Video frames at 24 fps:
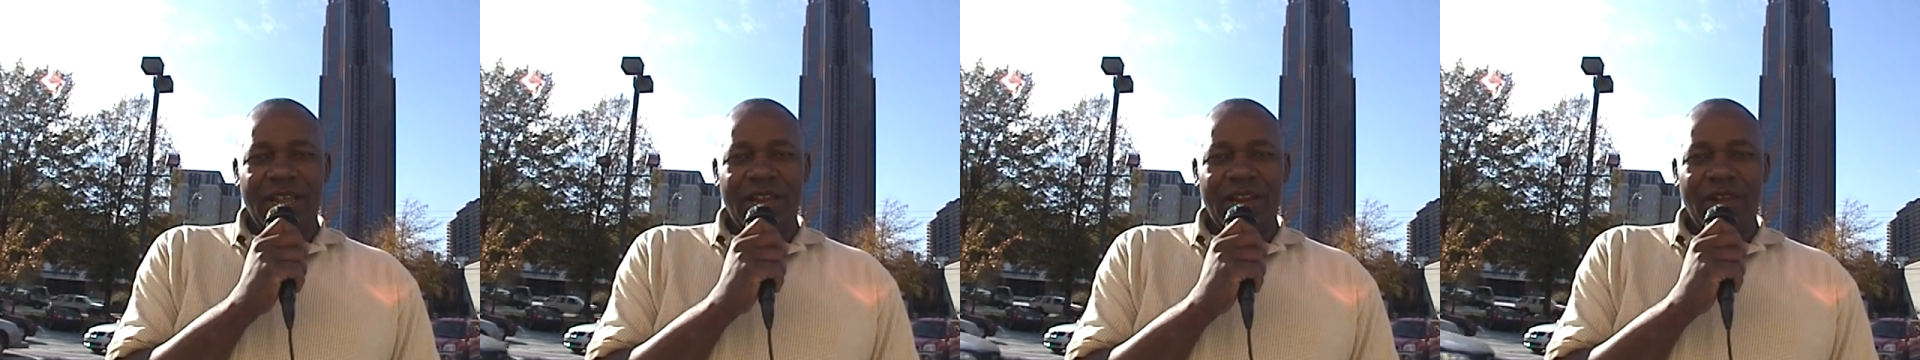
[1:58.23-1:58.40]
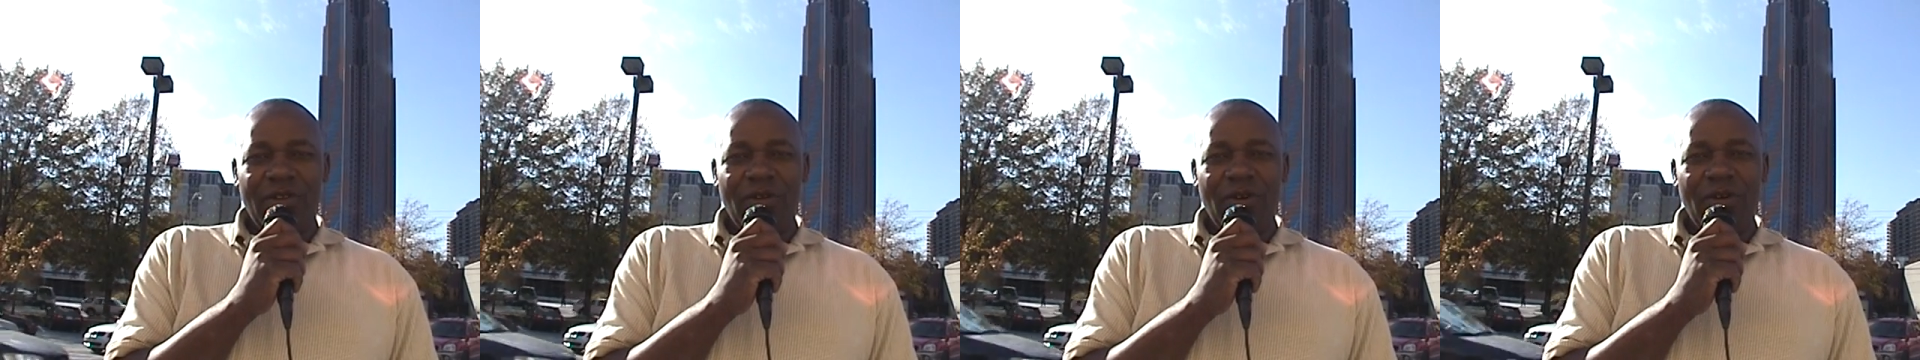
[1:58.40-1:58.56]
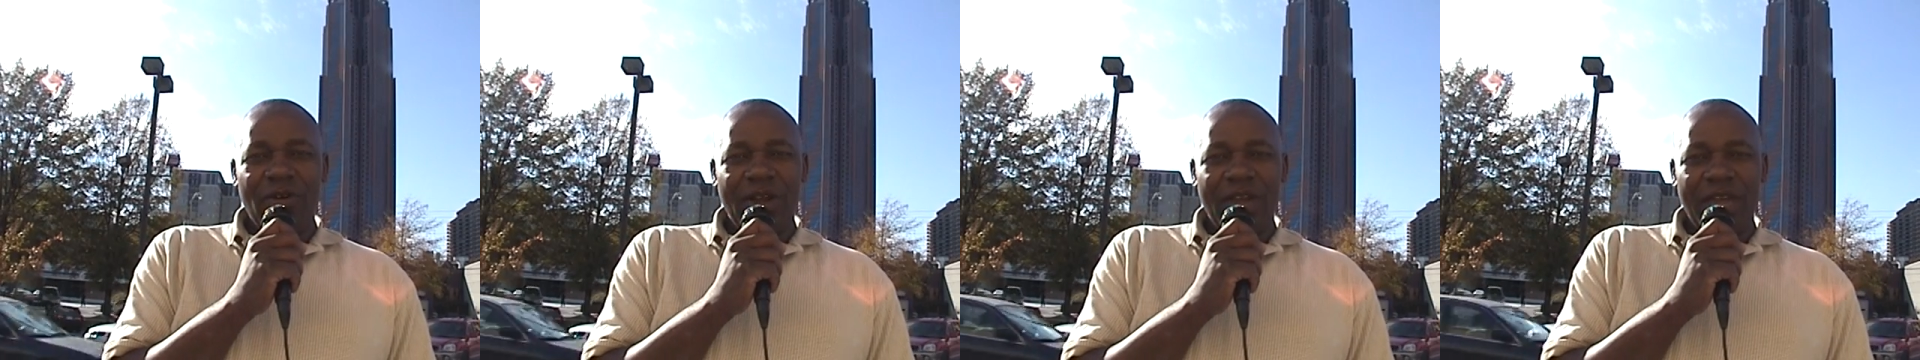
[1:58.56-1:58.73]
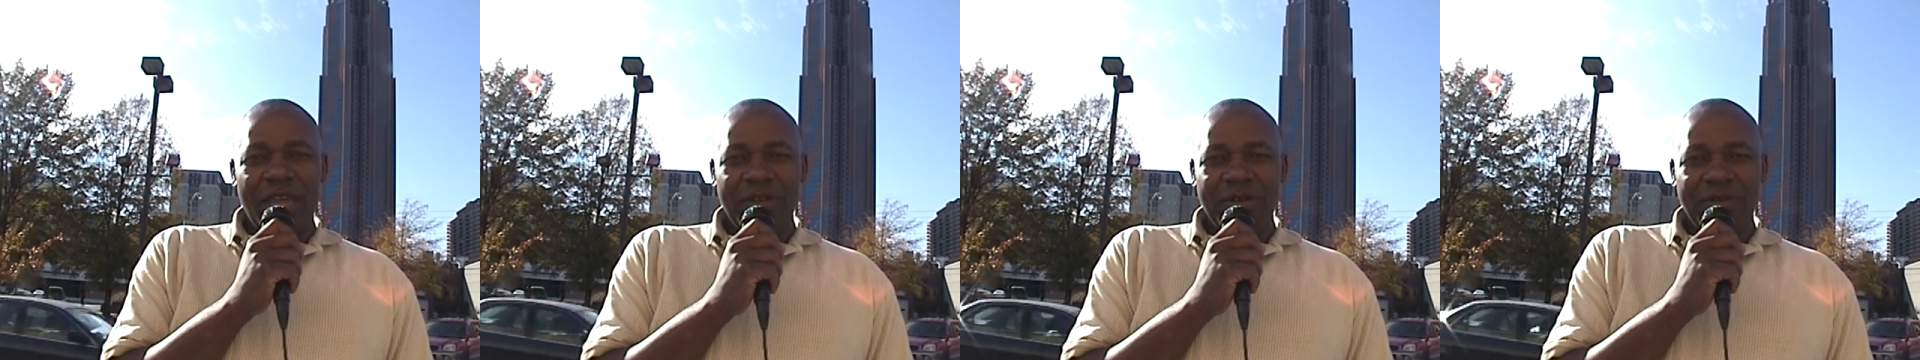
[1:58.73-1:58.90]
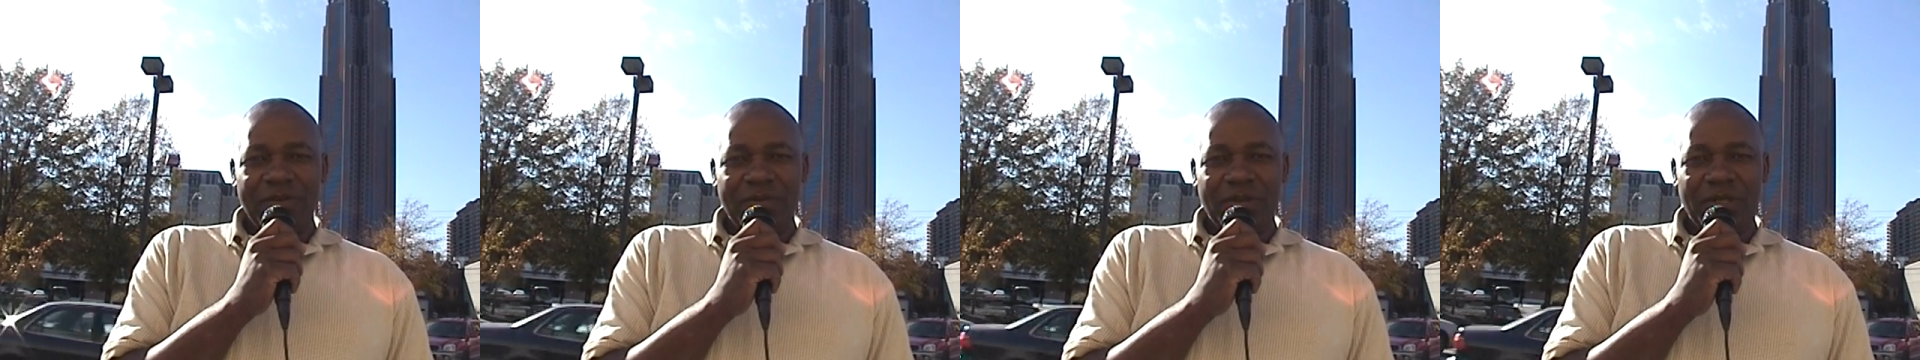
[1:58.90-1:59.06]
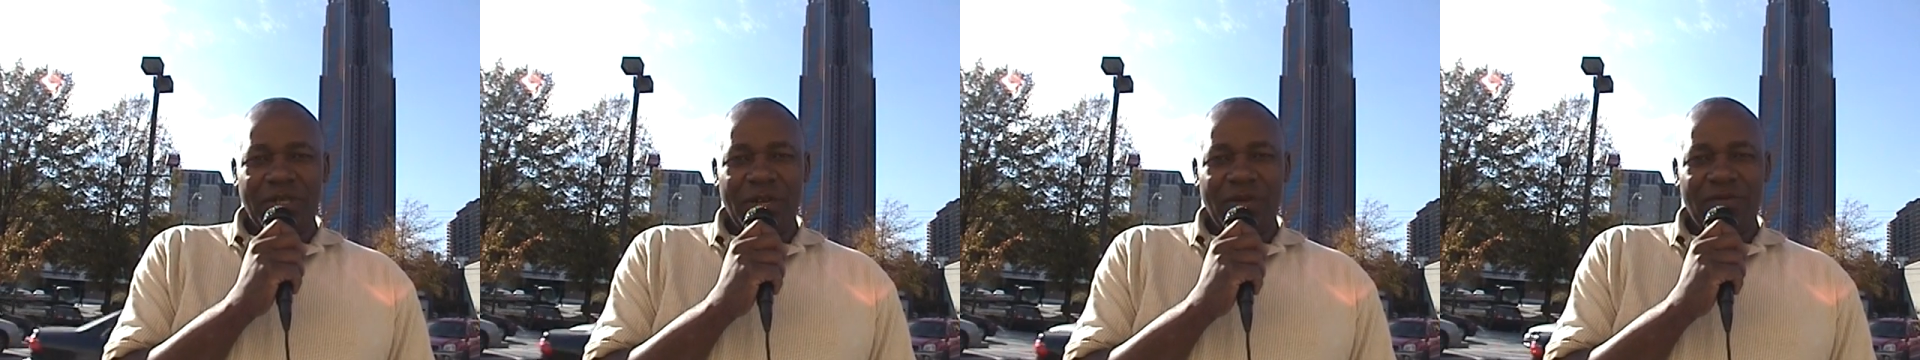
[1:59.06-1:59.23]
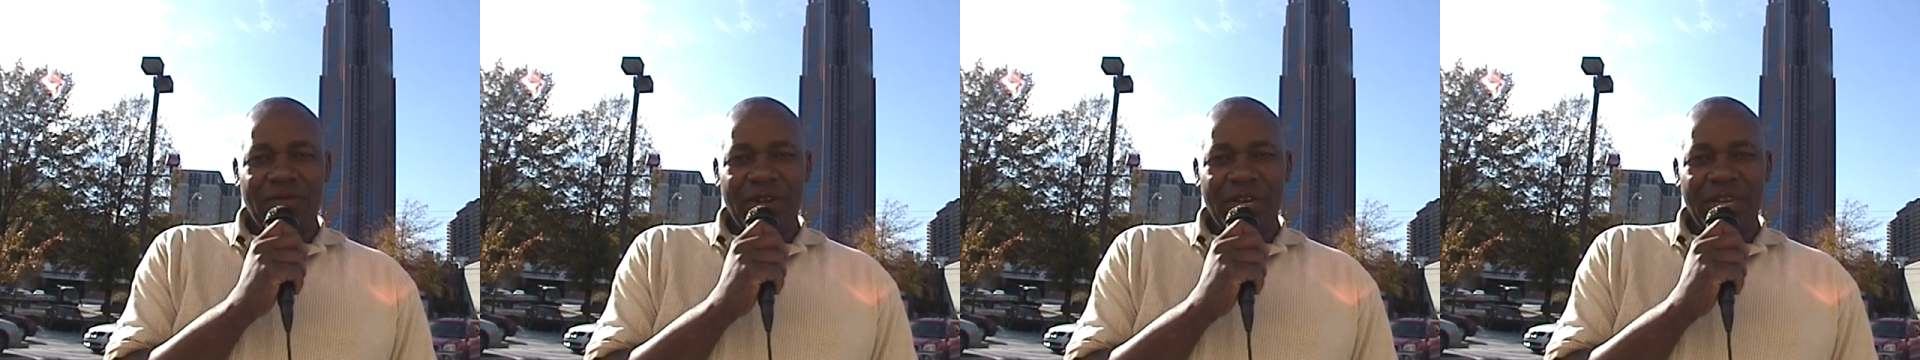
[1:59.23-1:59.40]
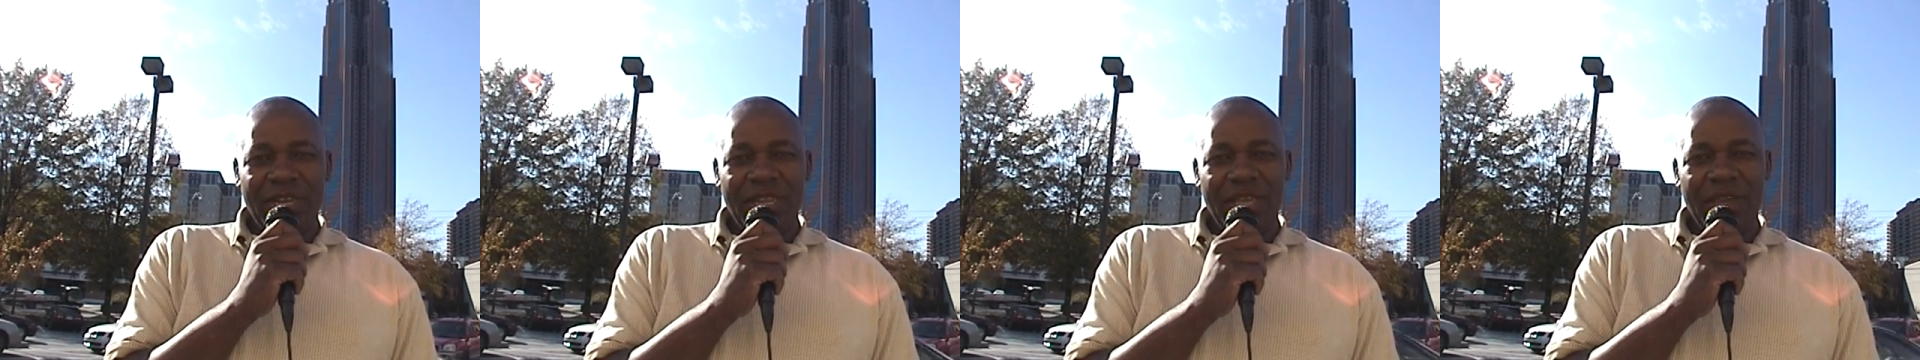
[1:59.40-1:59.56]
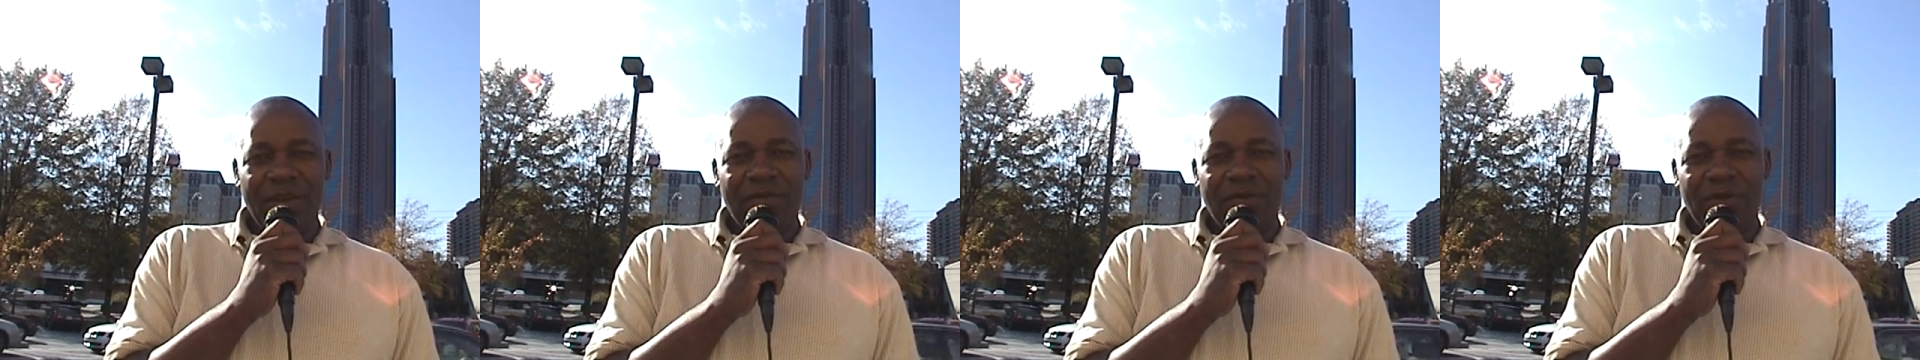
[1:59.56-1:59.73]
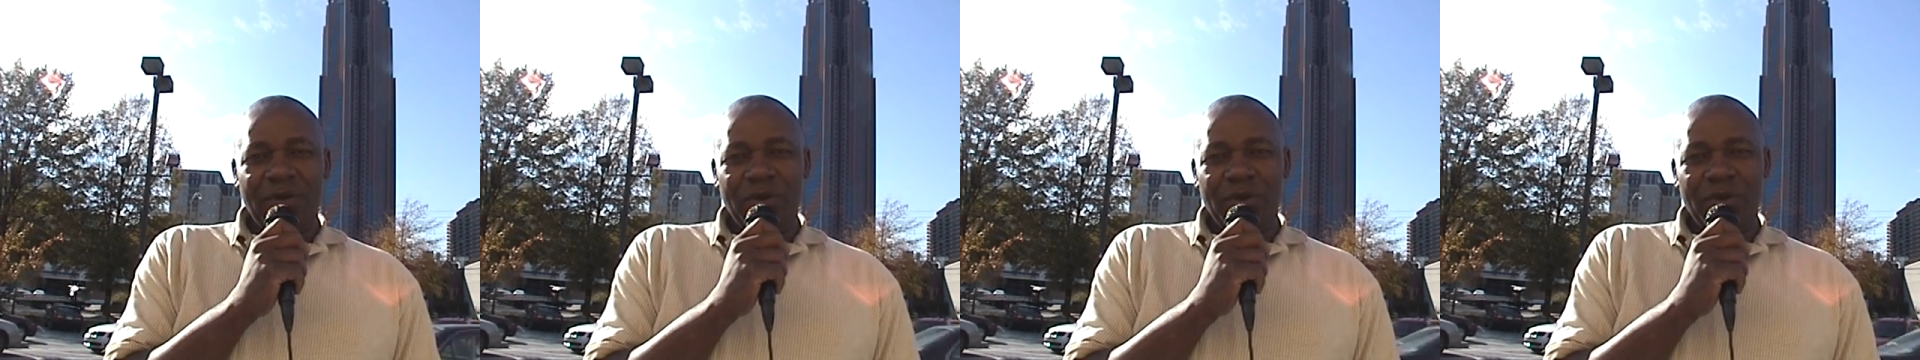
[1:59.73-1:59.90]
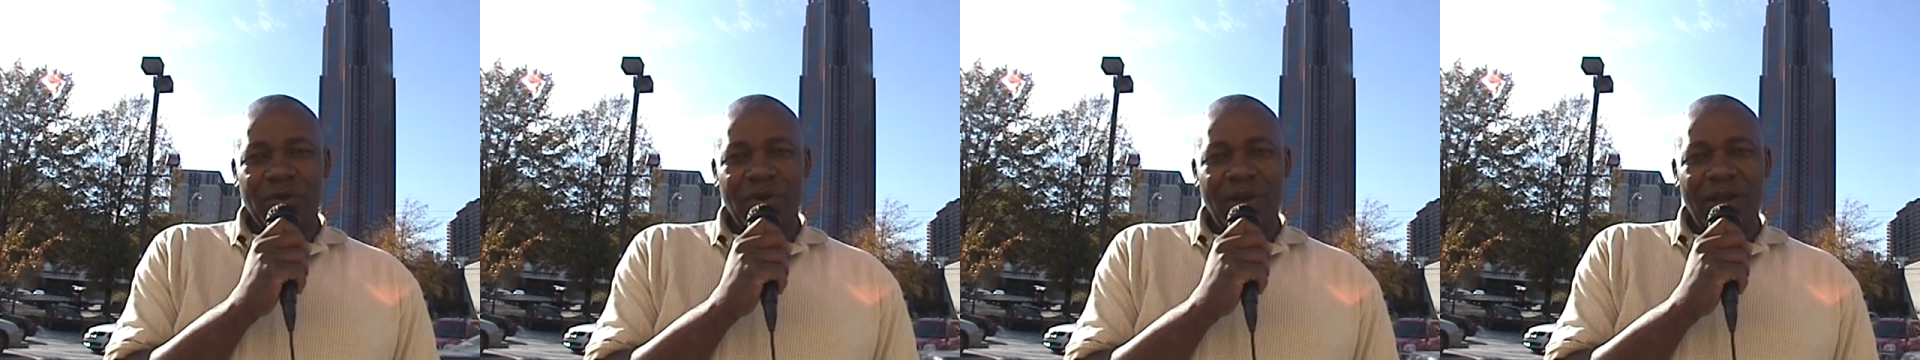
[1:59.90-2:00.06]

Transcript: and, all kind of stuff and therefore you